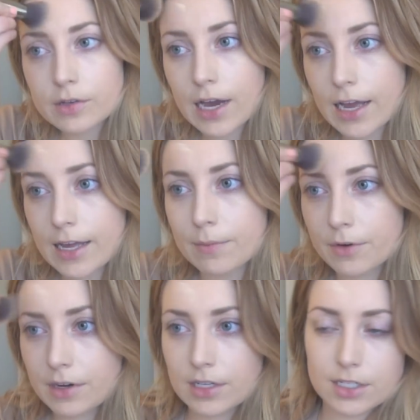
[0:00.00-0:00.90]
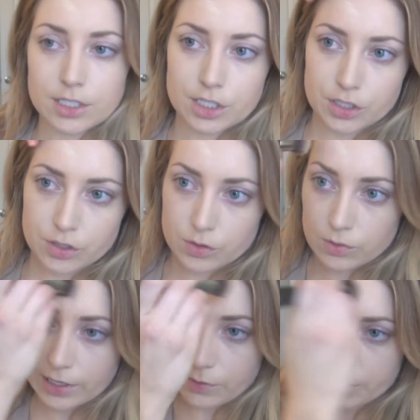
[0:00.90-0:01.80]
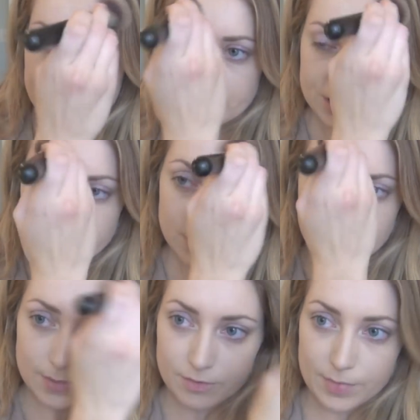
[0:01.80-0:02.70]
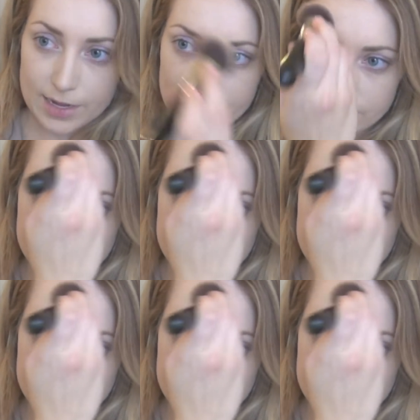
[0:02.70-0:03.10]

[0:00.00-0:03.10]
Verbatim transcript: So yeah, I am gonna do, like, redo some of my hair